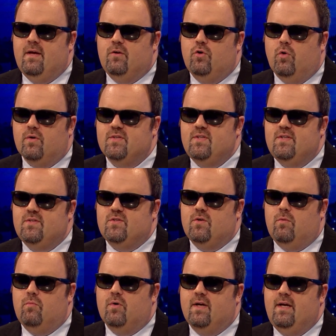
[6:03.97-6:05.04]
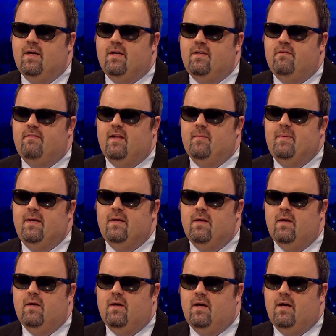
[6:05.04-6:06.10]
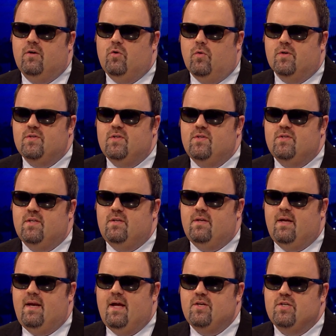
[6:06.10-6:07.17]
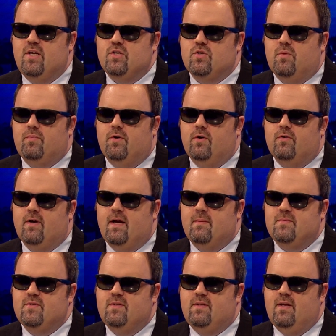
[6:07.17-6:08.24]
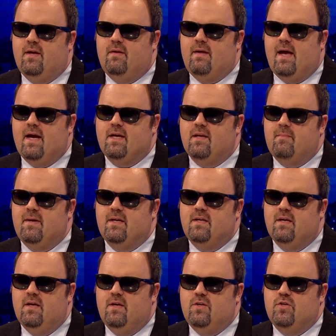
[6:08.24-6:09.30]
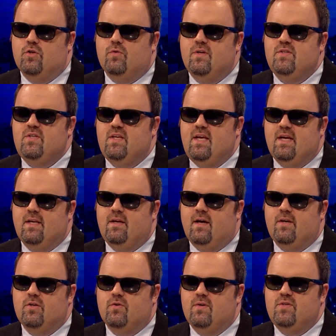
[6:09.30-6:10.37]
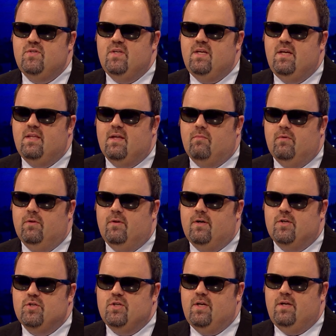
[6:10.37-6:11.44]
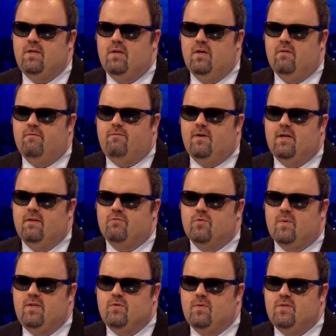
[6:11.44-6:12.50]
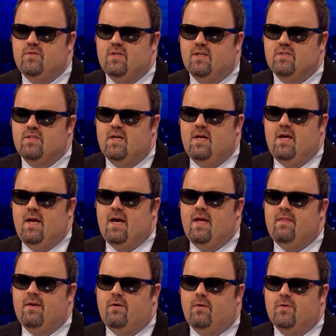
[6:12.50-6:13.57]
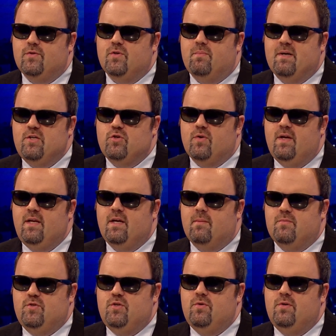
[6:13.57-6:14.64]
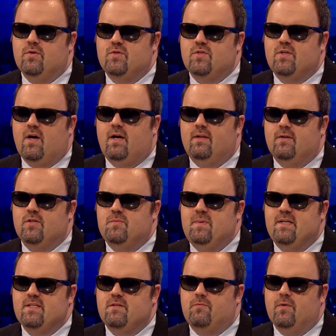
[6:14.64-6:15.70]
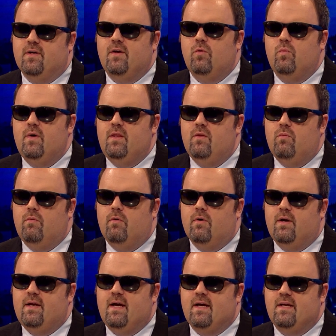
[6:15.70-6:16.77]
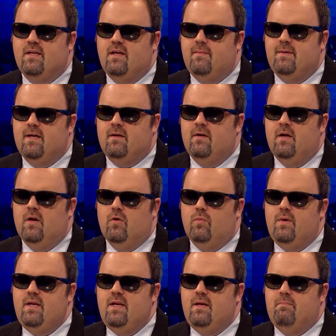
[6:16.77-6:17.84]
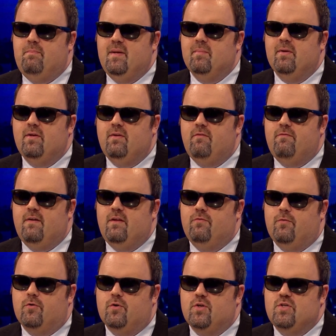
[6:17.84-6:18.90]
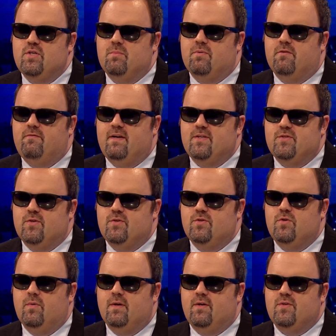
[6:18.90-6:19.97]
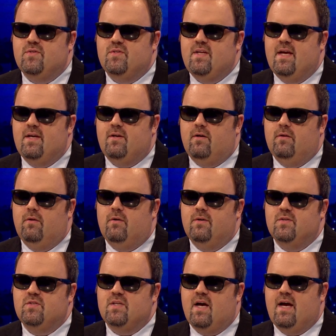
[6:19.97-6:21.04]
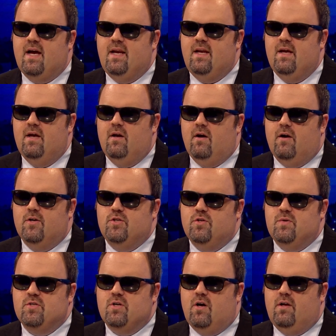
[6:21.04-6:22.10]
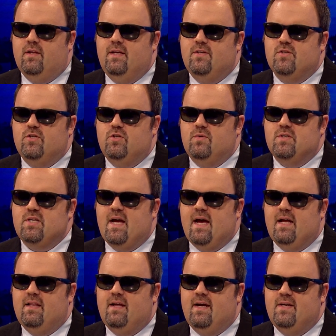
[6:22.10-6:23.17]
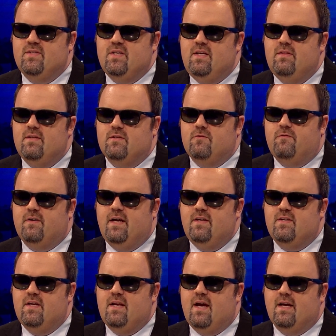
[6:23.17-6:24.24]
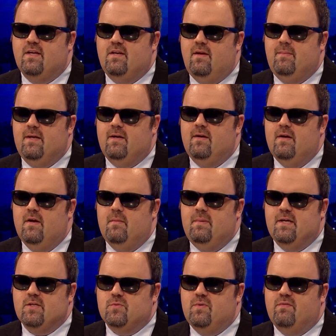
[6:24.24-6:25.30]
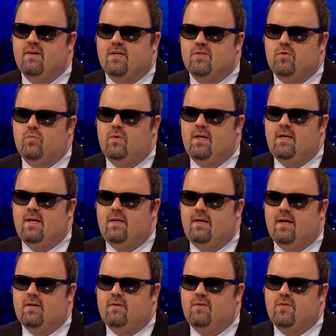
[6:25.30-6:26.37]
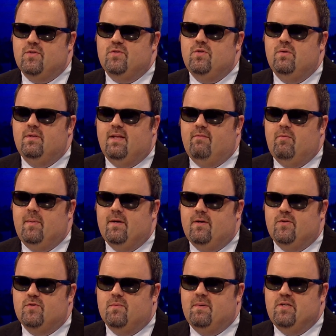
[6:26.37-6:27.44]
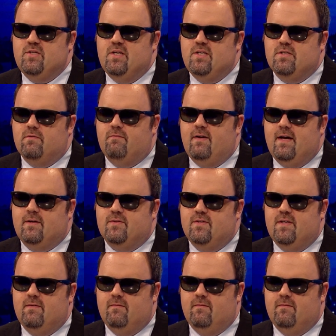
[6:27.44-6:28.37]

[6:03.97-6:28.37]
Courses, so I'm working on developing courses and educational programs, academic degree seeking and non-degree seeking that will launch in fall of 2026. And then also by training up junior scholars, because if we're going to win the war in academia, we need biblically faithful Christian professors who are going to stand alongside our Jewish colleagues and Jewish allies in this fight in academia, because we've got to win not only at the student level, but also by changing faculty.